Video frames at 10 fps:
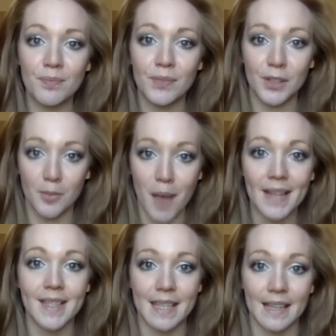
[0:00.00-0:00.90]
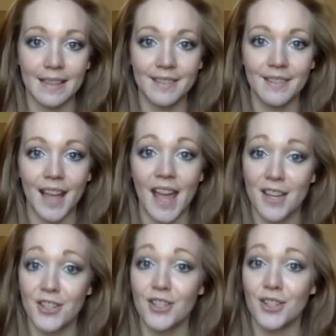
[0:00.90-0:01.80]
your mindset,
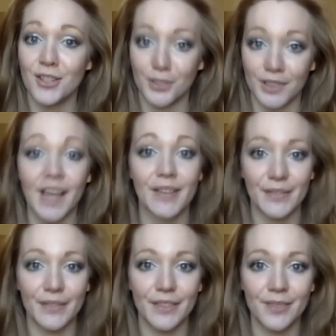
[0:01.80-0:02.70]
and your life.